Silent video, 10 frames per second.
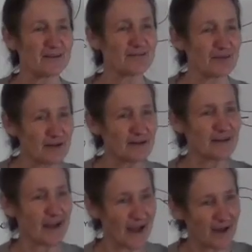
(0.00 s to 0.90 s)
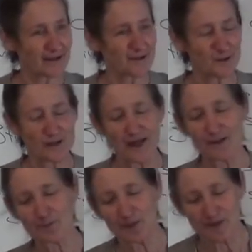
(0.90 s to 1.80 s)
the offending article
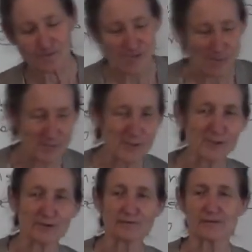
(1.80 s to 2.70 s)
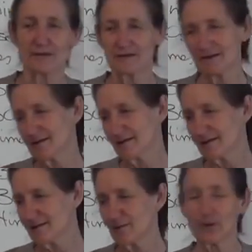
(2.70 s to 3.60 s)
had been removed,
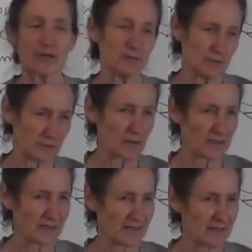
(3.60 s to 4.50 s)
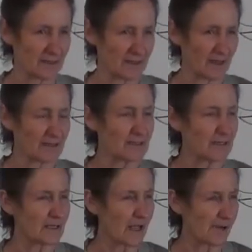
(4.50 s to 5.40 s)
the body would quickly heal. I did
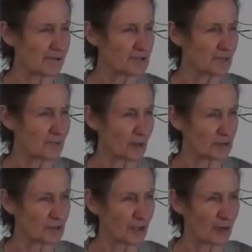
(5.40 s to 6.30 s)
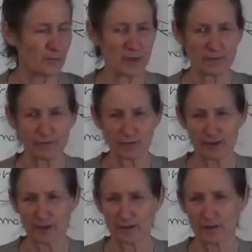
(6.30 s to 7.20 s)
encourage him not to go
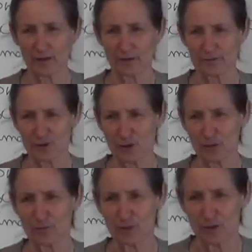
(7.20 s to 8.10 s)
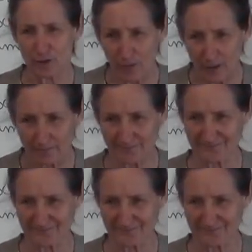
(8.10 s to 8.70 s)
barefoot in a lot of dirt and manure.